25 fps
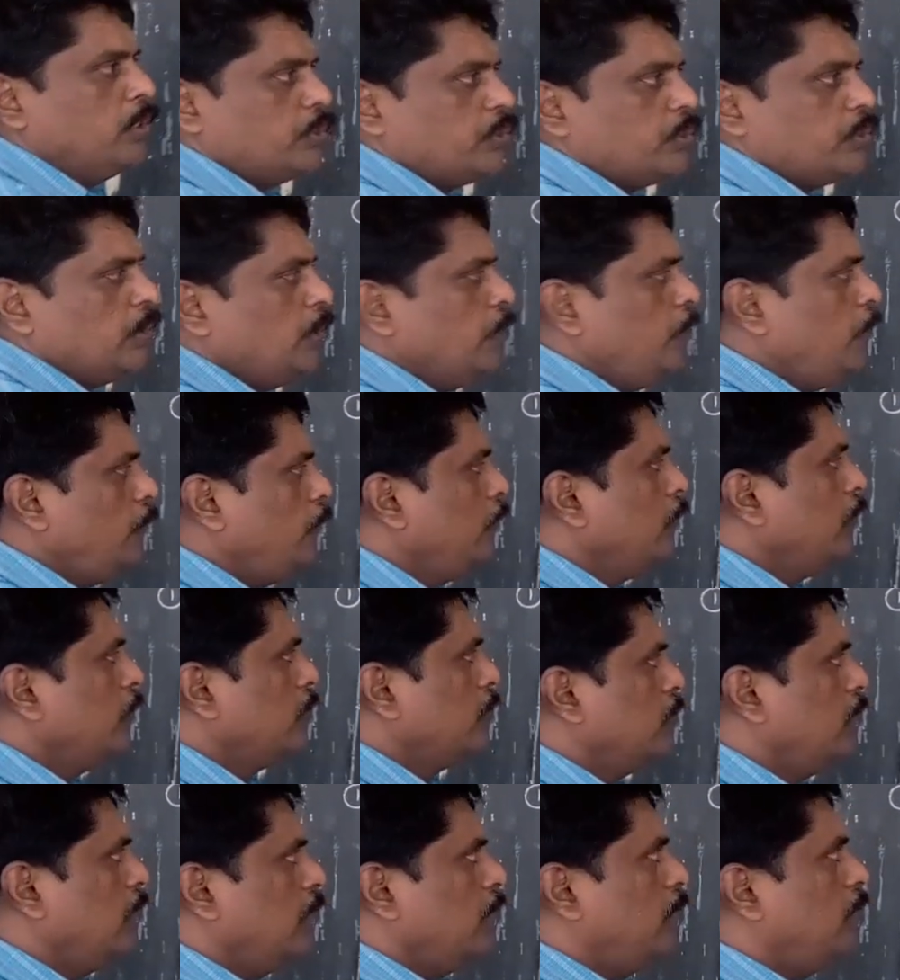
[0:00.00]
So
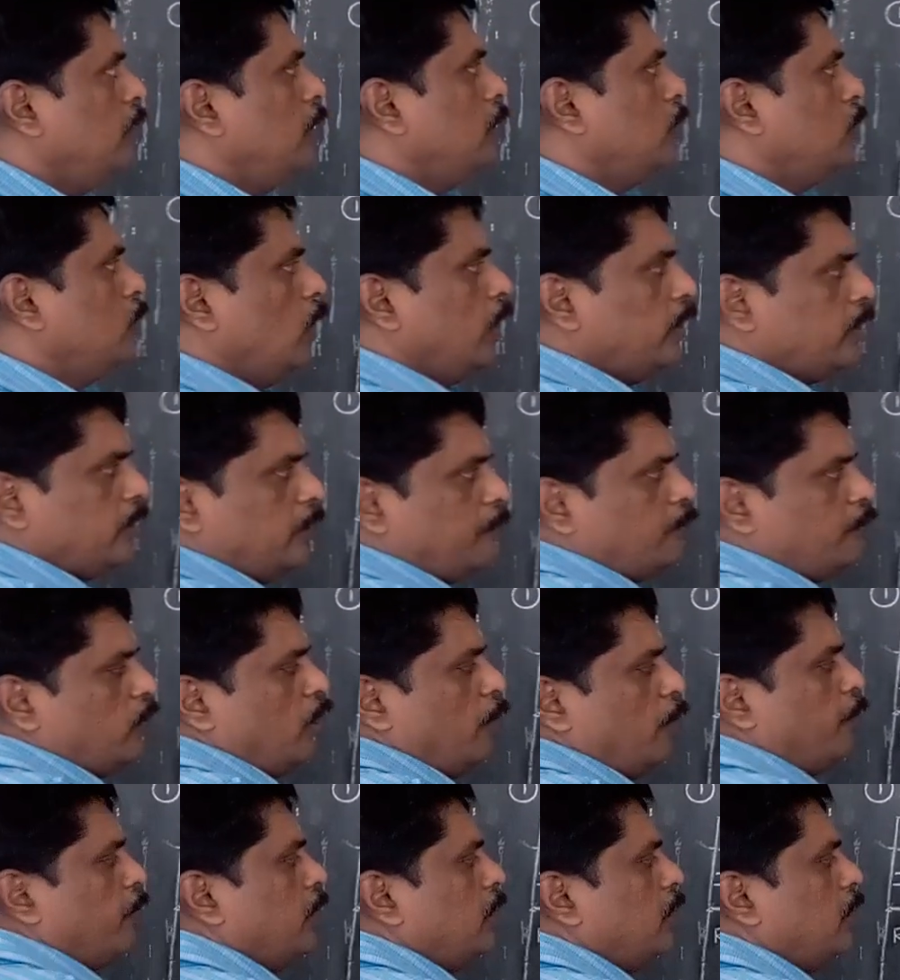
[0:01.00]
the closure
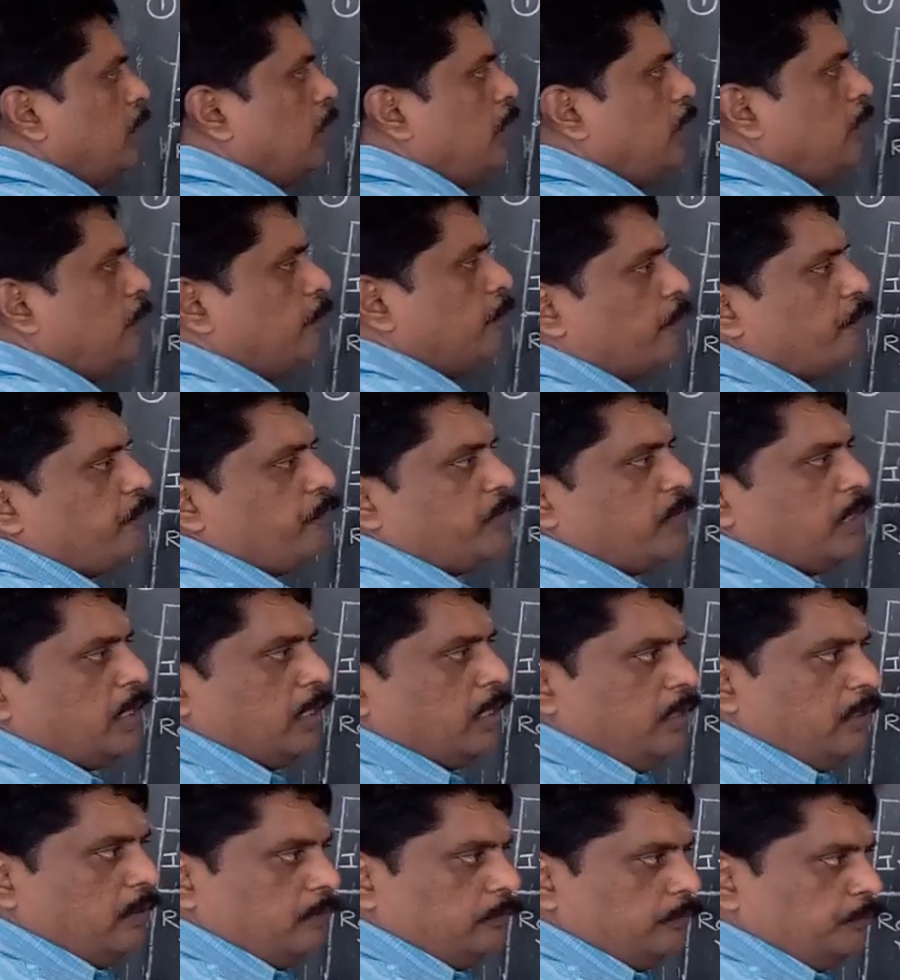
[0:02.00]
property
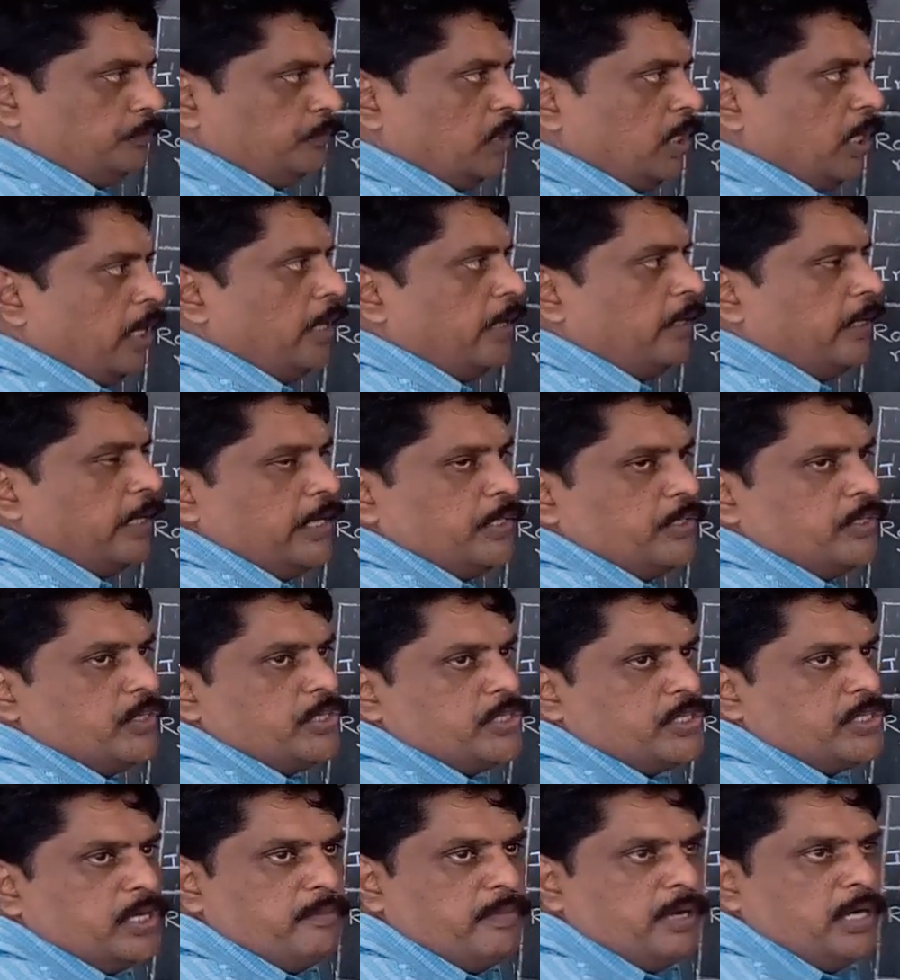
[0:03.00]
are
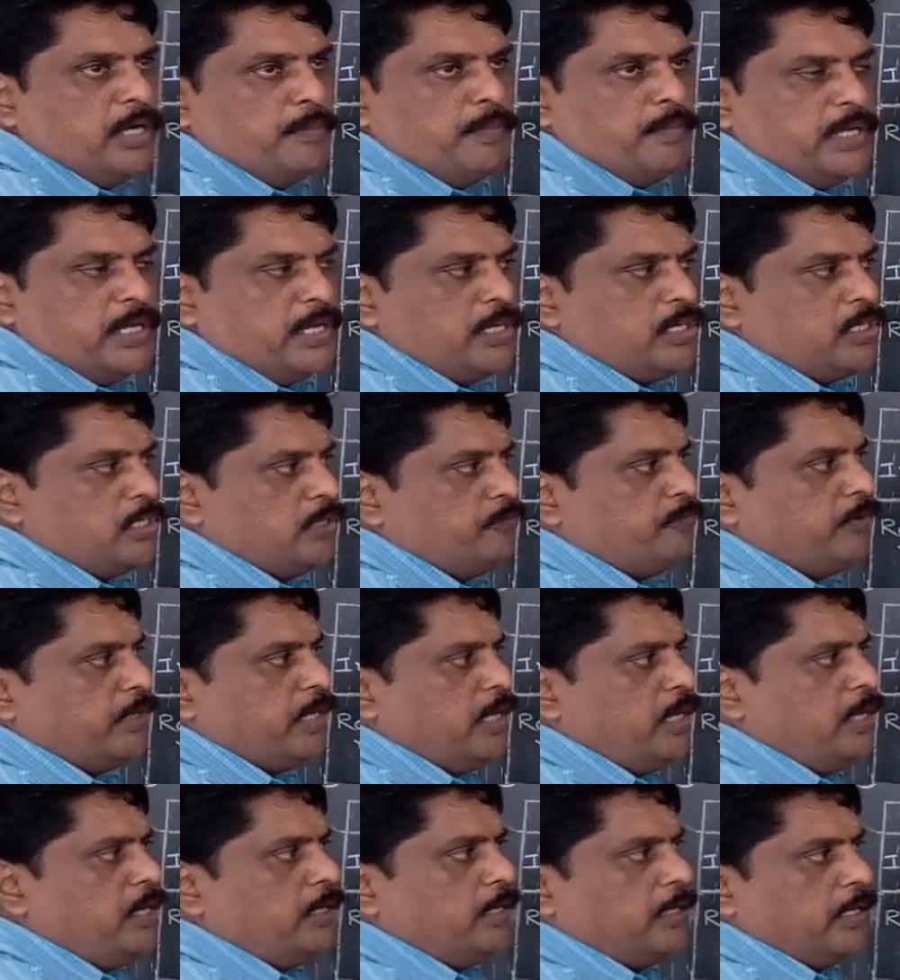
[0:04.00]
exists in multiplication for
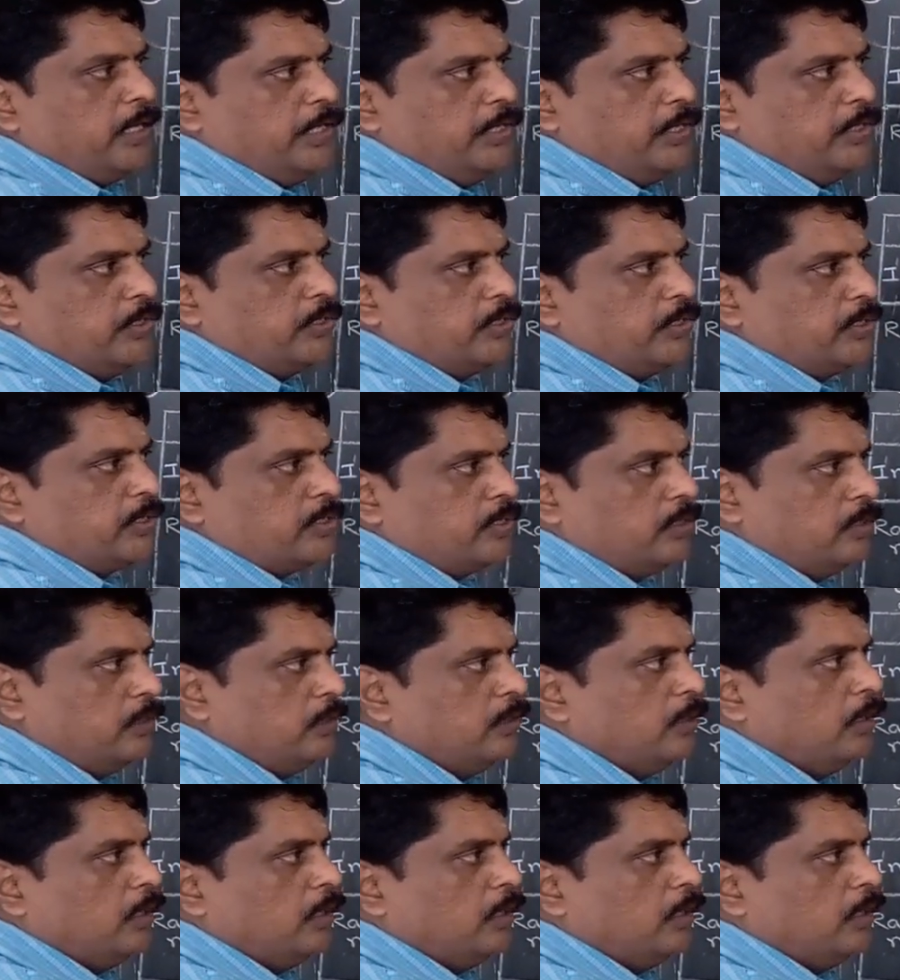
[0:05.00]
integers.